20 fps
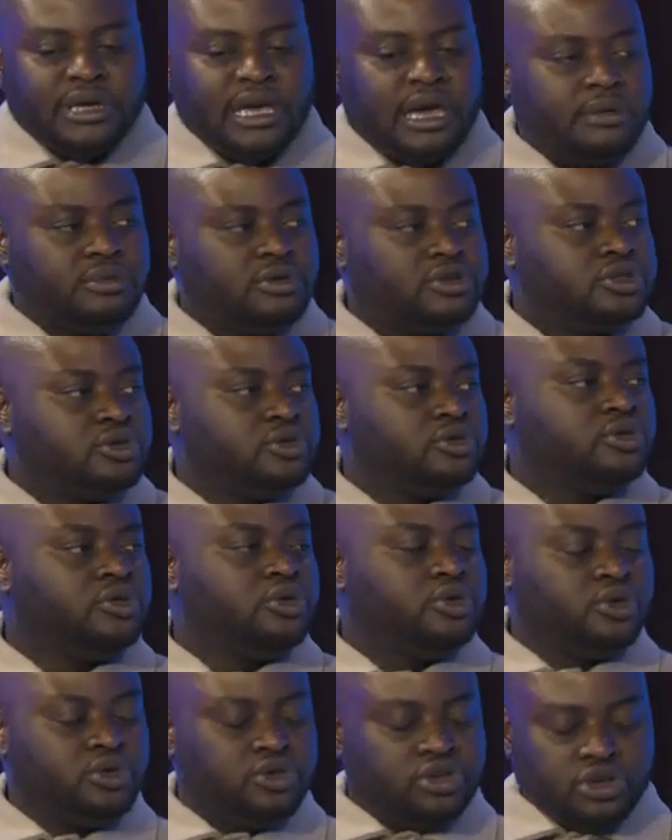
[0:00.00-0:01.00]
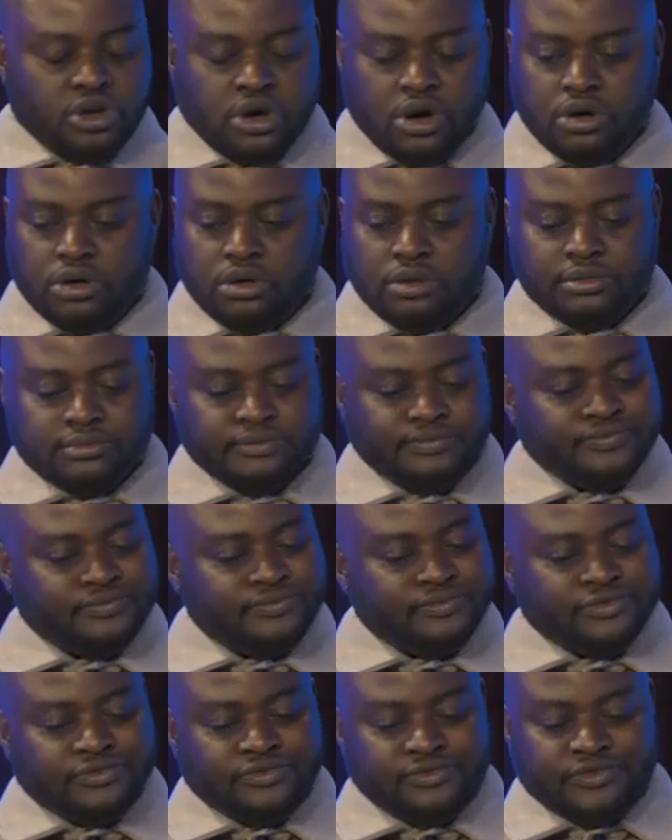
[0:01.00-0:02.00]
able to,
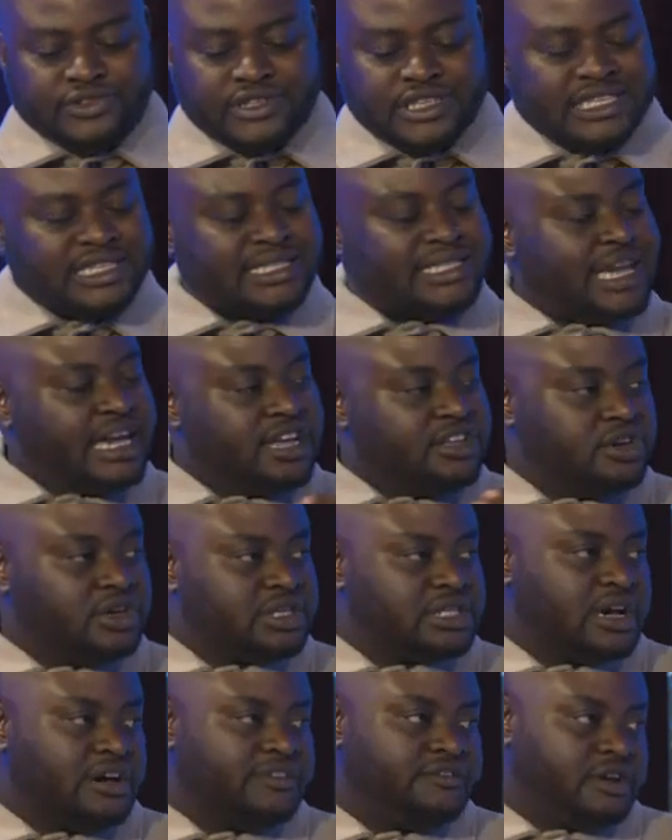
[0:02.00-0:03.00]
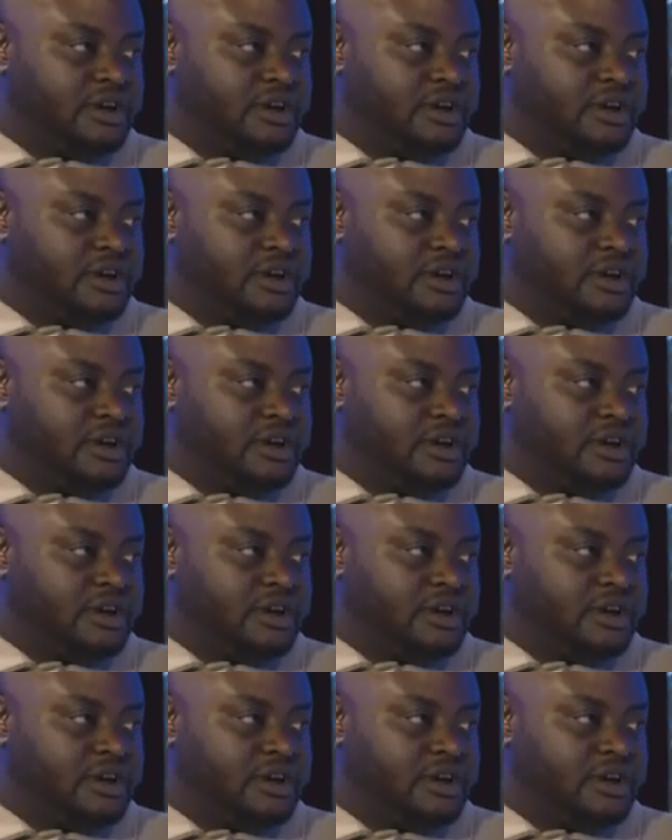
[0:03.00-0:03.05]
sustain yourself a